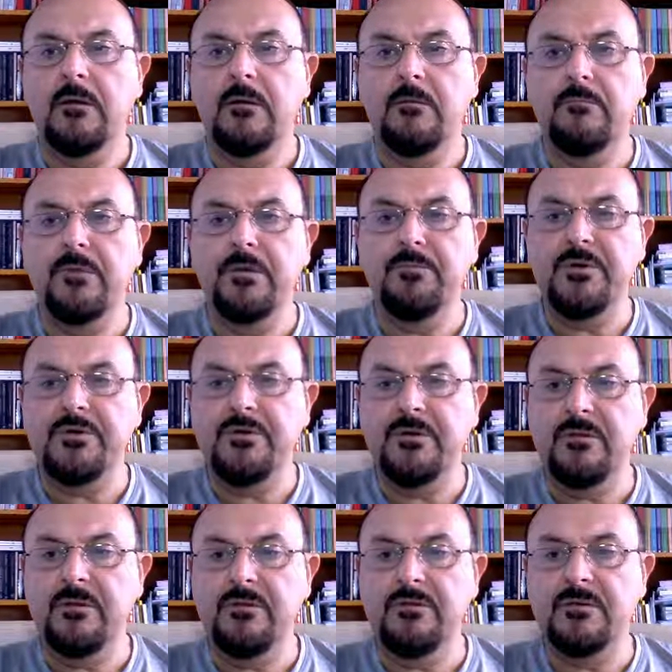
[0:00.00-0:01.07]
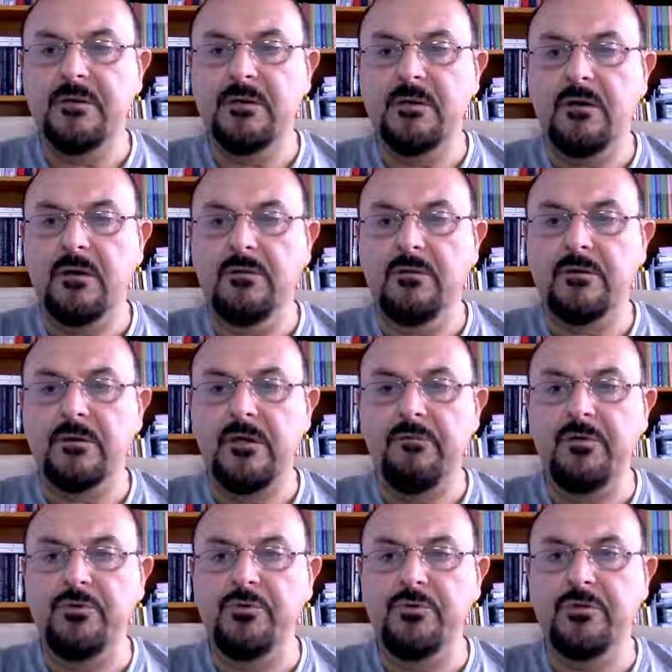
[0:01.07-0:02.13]
My machine is under
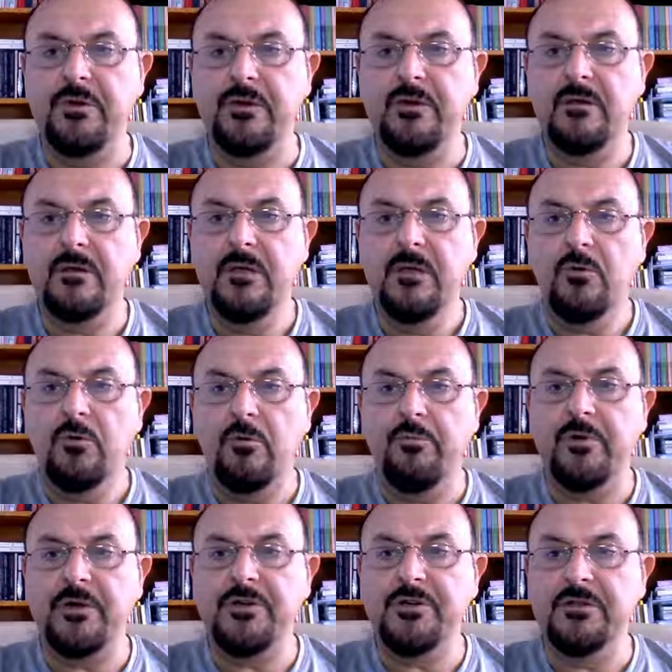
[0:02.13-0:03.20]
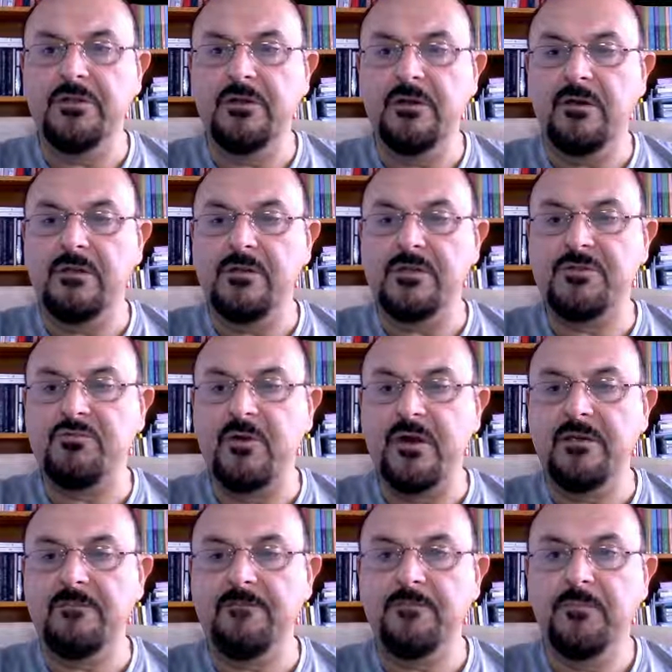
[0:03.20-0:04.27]
heavy duty operation. That's
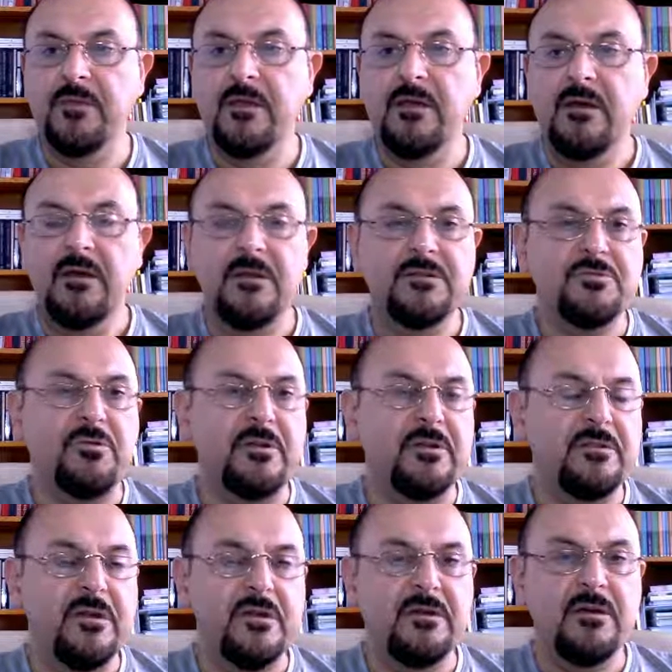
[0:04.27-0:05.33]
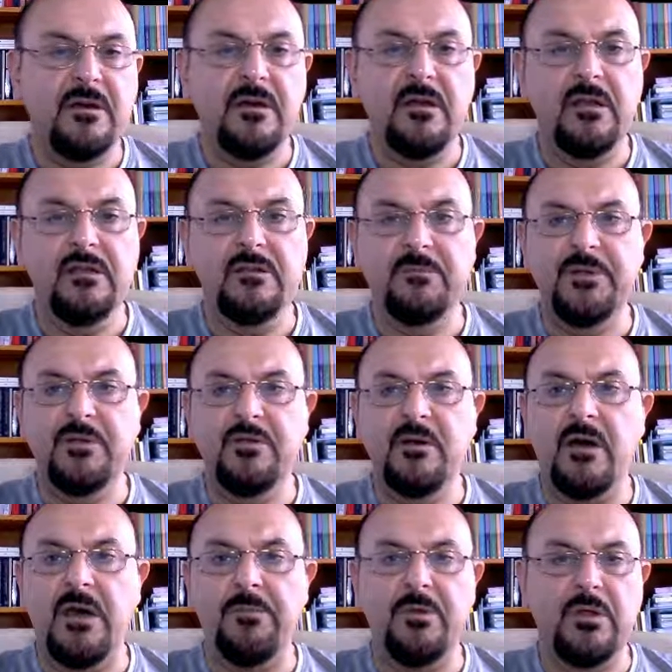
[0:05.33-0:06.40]
why it's going to take a little bit
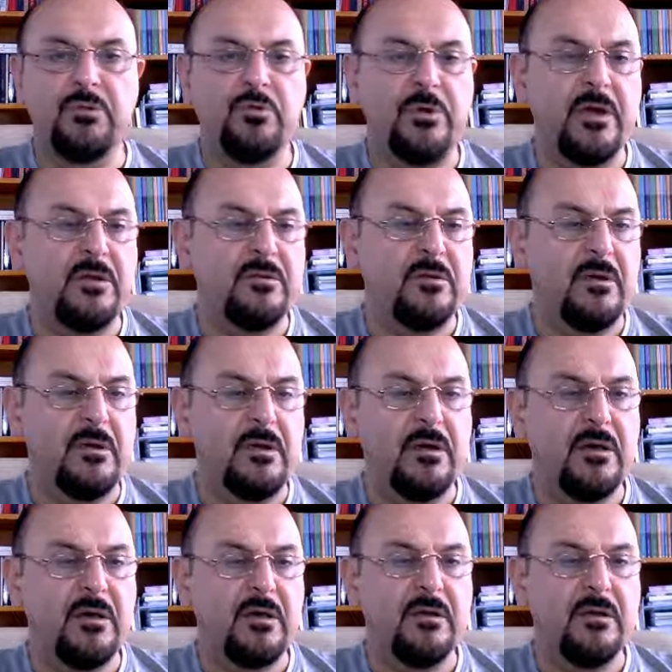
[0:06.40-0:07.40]
time to get the